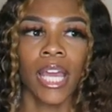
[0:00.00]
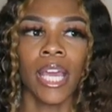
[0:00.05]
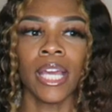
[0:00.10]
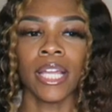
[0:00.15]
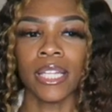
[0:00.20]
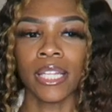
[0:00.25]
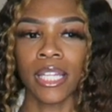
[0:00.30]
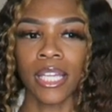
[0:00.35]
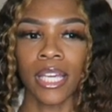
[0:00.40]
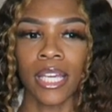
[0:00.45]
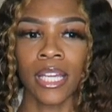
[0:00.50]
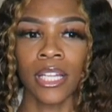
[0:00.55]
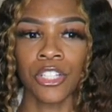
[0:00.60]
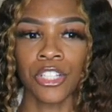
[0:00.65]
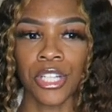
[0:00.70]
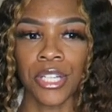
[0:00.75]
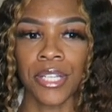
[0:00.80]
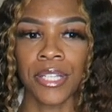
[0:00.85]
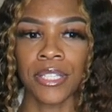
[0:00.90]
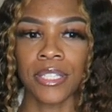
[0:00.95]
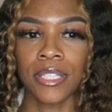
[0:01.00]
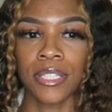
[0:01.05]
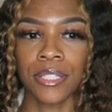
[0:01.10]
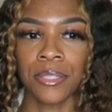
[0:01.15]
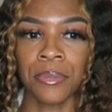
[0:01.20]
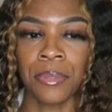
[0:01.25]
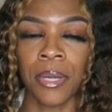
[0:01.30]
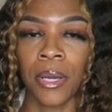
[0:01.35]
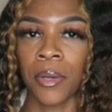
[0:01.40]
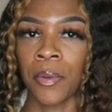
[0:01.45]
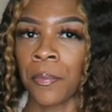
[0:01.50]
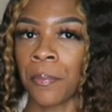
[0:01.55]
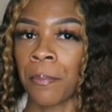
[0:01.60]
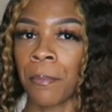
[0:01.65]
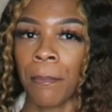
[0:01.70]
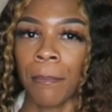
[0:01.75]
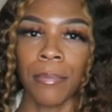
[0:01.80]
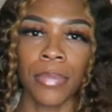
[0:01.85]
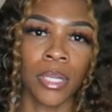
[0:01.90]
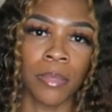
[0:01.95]
and then just, you know,
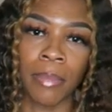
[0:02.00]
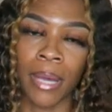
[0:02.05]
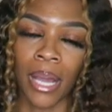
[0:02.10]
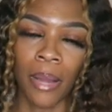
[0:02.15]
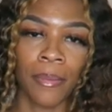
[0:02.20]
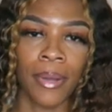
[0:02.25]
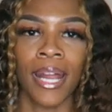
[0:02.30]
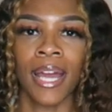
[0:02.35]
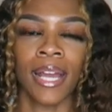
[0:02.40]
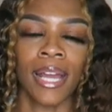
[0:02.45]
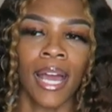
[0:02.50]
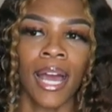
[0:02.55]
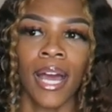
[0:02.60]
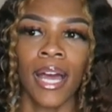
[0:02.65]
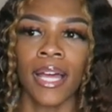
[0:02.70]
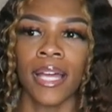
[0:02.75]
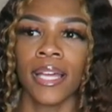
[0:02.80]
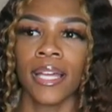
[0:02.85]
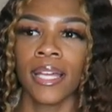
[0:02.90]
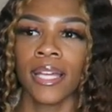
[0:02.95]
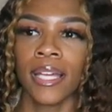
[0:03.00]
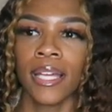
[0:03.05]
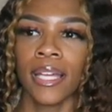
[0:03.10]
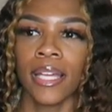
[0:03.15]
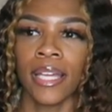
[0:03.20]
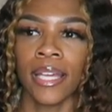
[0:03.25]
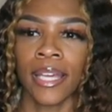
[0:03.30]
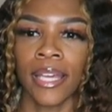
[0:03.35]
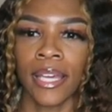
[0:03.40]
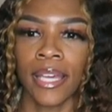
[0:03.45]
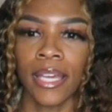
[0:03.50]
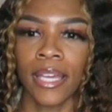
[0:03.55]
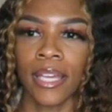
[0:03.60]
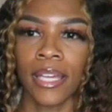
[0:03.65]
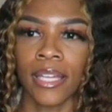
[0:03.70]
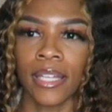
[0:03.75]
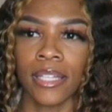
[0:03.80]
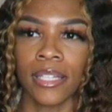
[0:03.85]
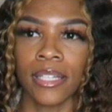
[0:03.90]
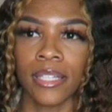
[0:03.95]
put back what I got.
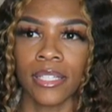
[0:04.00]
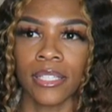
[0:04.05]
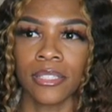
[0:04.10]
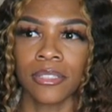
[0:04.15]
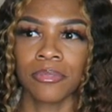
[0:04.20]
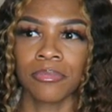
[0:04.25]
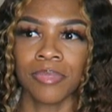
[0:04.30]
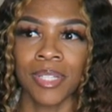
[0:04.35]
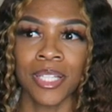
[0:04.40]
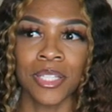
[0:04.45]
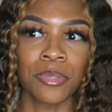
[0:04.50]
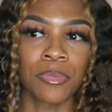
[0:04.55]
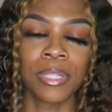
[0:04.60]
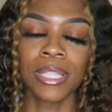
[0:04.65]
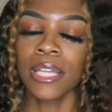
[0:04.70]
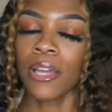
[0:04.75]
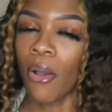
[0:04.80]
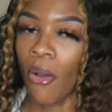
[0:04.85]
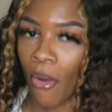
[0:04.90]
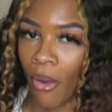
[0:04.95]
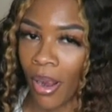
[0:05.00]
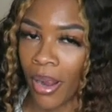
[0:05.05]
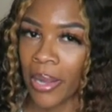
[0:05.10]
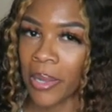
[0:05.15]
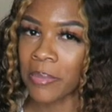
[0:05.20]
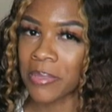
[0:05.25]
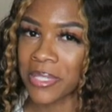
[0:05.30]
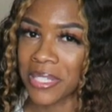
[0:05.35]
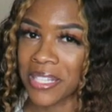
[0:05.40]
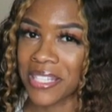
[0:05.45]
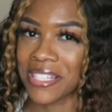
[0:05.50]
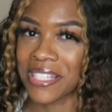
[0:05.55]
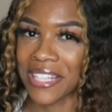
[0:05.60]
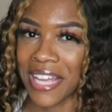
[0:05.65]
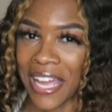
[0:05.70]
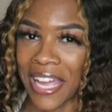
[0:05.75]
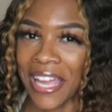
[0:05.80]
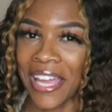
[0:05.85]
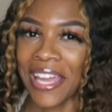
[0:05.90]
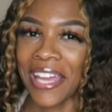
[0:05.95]
And it's really hard to
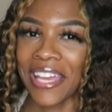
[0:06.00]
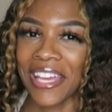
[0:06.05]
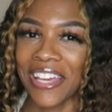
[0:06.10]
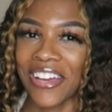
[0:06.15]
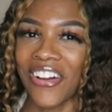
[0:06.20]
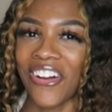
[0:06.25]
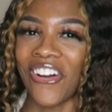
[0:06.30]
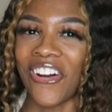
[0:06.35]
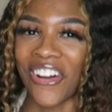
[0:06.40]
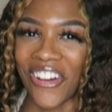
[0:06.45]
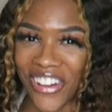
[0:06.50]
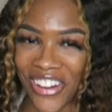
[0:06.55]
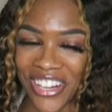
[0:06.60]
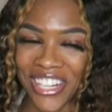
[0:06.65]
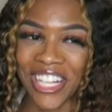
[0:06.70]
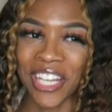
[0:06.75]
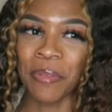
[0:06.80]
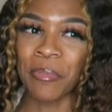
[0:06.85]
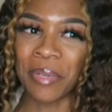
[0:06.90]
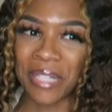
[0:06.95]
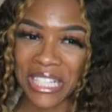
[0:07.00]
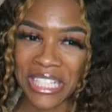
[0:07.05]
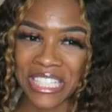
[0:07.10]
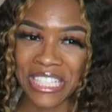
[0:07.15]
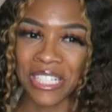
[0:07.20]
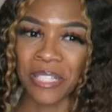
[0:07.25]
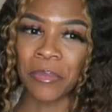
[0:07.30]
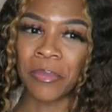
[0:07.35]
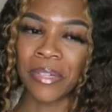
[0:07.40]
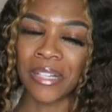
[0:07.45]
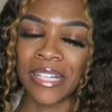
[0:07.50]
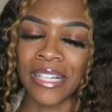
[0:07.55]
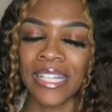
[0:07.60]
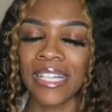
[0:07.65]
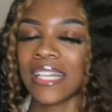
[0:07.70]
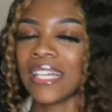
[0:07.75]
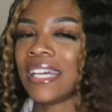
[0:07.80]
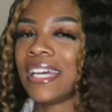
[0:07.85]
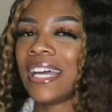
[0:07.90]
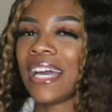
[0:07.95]
stay on a budget,
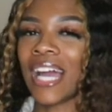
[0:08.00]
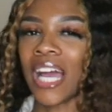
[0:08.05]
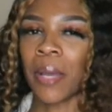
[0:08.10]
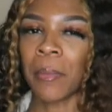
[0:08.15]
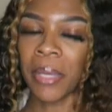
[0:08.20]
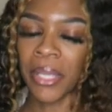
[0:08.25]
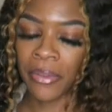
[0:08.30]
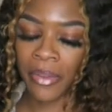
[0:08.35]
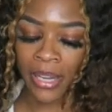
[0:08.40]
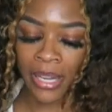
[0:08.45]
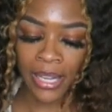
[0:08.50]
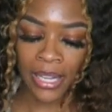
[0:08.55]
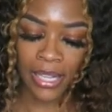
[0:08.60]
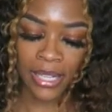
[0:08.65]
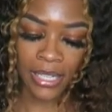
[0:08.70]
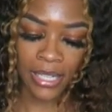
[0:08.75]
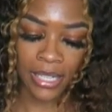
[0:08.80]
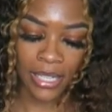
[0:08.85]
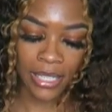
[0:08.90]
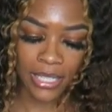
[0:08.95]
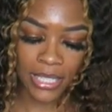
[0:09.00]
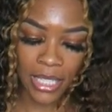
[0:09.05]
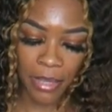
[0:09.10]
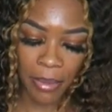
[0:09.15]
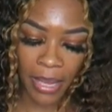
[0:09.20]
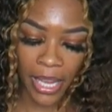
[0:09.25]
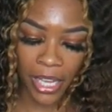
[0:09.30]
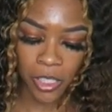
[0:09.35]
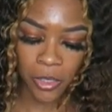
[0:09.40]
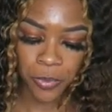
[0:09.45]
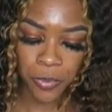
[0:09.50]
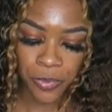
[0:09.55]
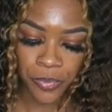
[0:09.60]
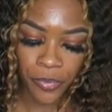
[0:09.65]
but I mean, you got to get it done somehow.